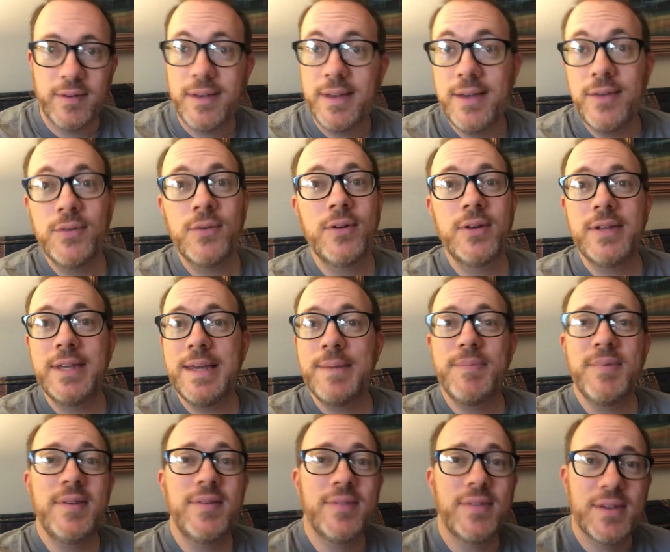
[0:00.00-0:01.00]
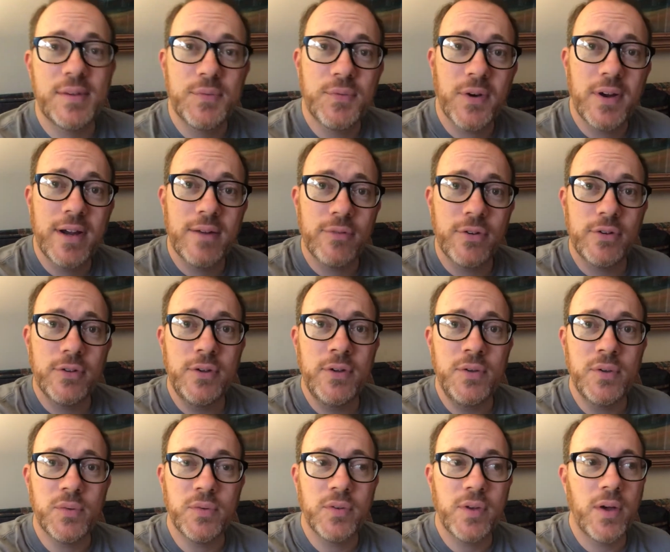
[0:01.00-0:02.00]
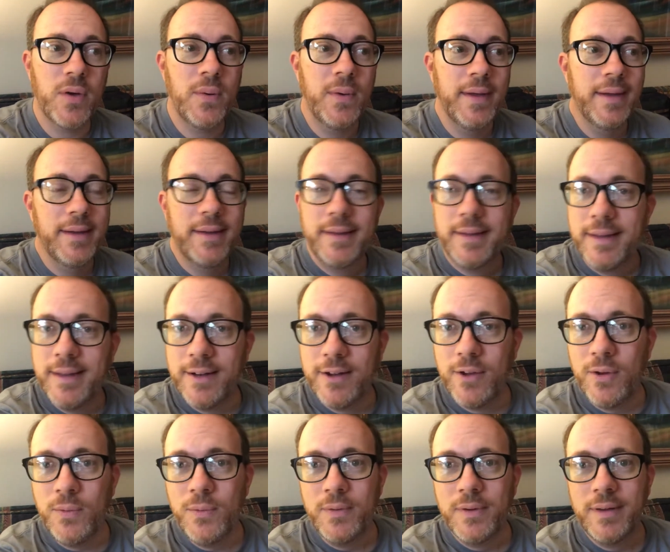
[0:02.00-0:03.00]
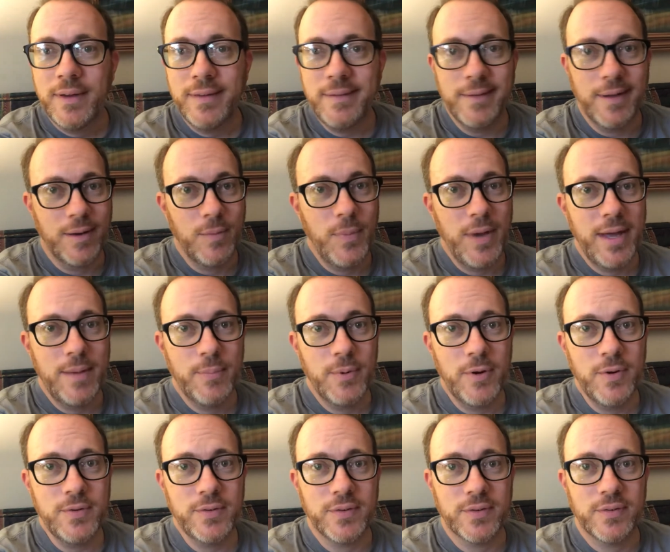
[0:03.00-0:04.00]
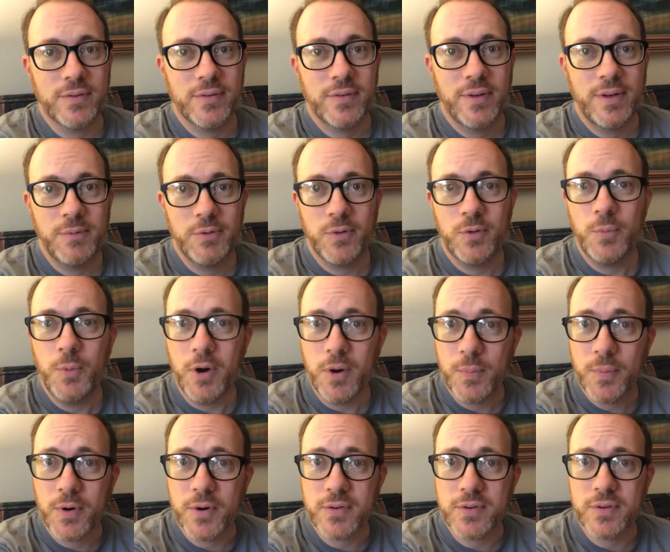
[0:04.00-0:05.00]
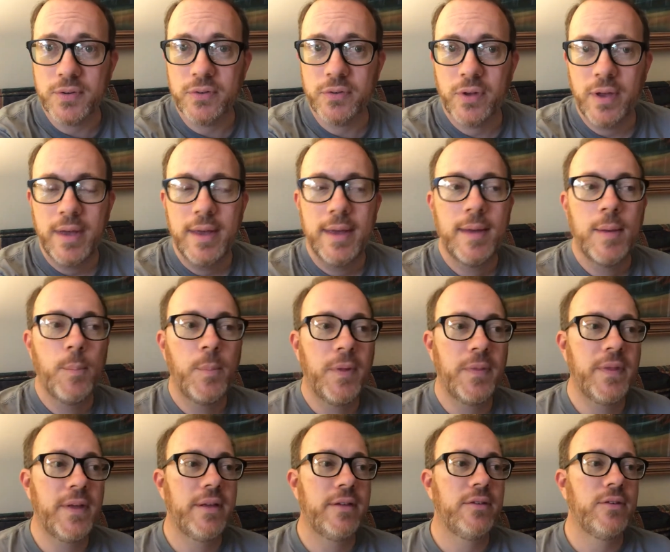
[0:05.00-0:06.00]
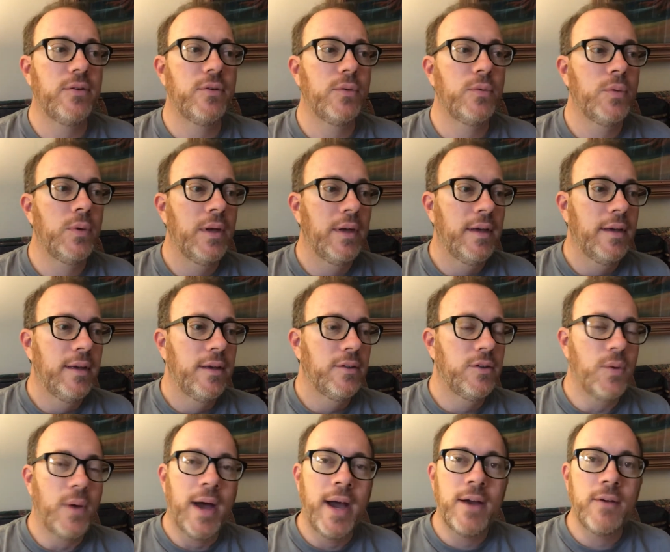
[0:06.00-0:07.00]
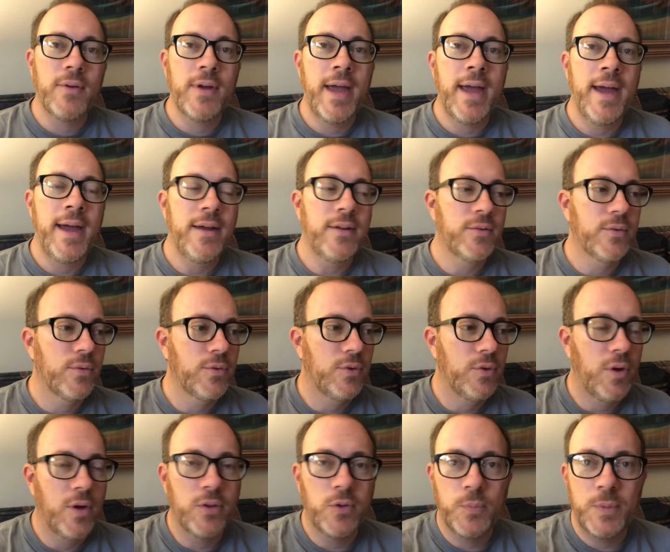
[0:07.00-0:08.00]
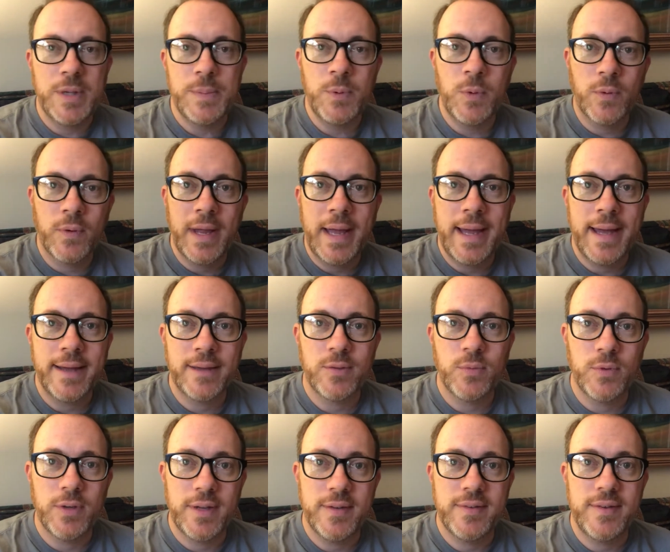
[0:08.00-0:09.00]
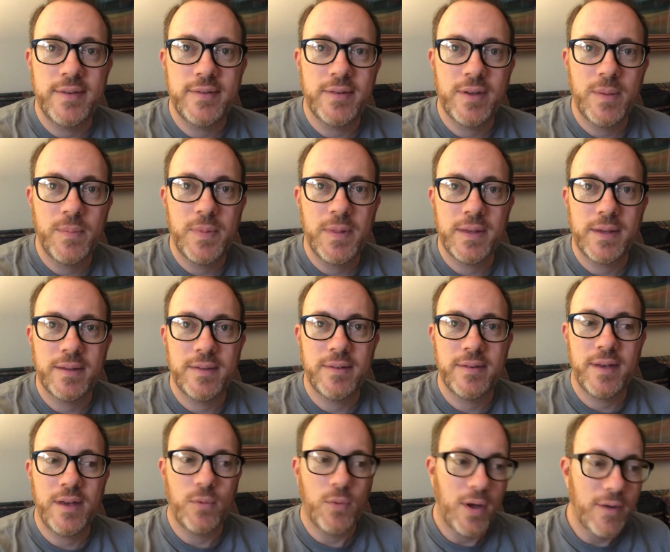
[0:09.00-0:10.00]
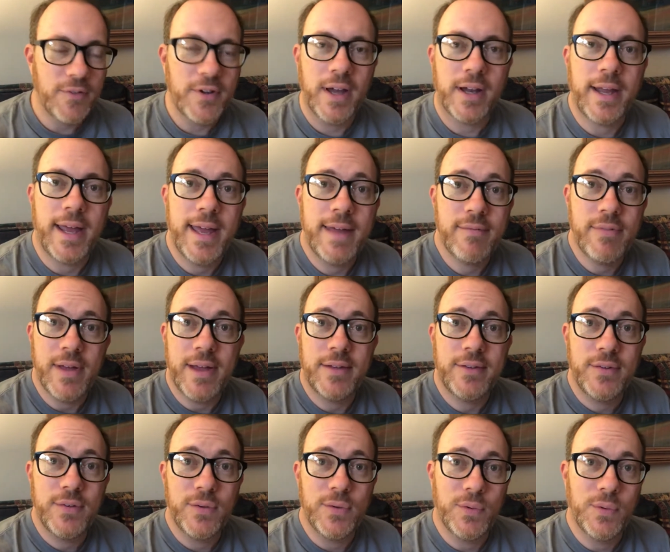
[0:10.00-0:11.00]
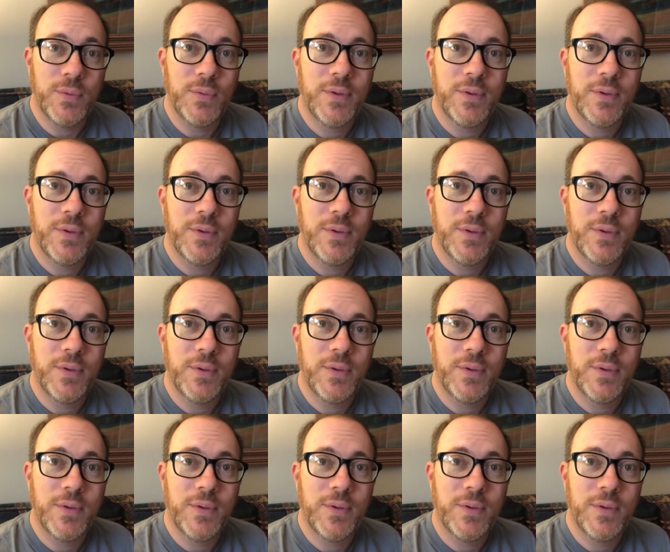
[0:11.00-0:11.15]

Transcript: He's going to keep this thing forever too. So, it's not a bad purchase. It was a smart purchase. But then do I react, or do other people react when they see something and say, well, I've got to have that too?